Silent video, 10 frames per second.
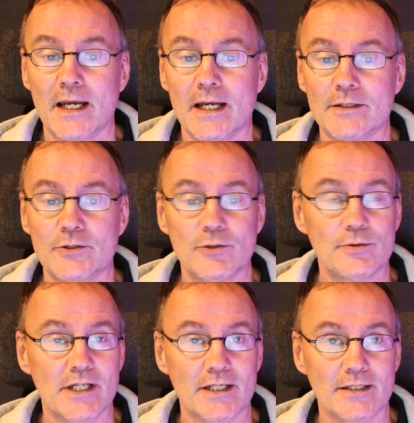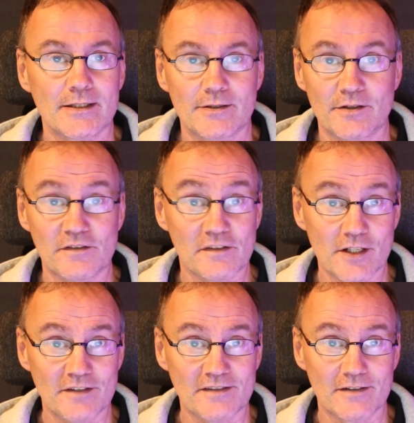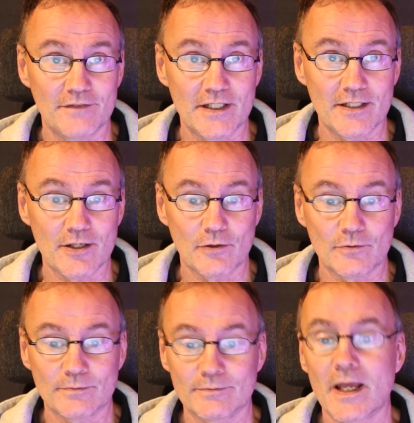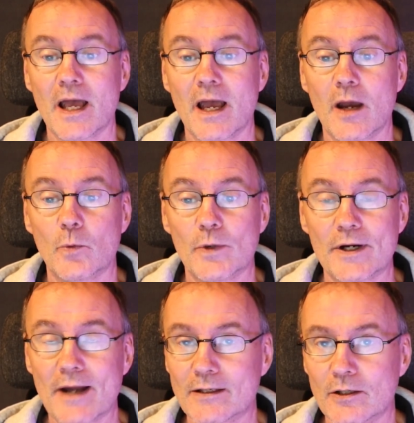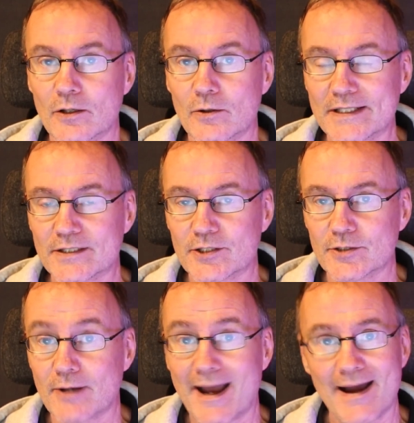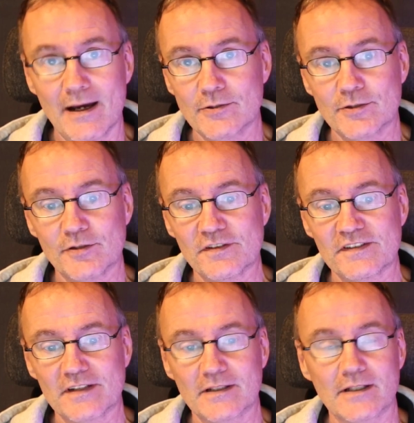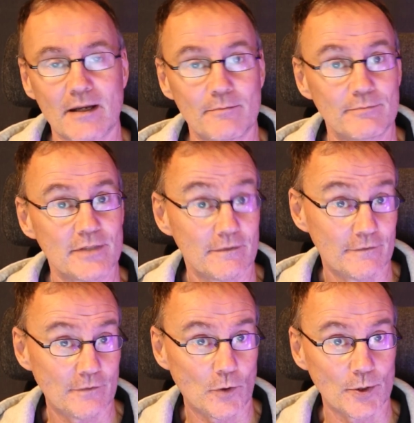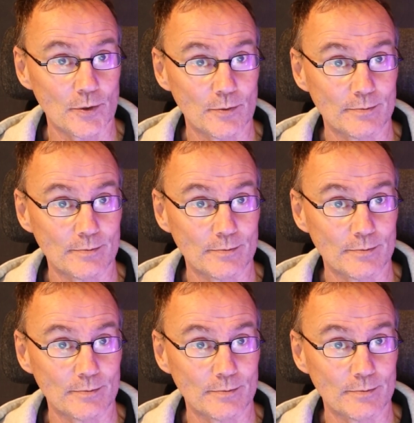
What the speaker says: Do check the suggested video where I go into how to set it up for you.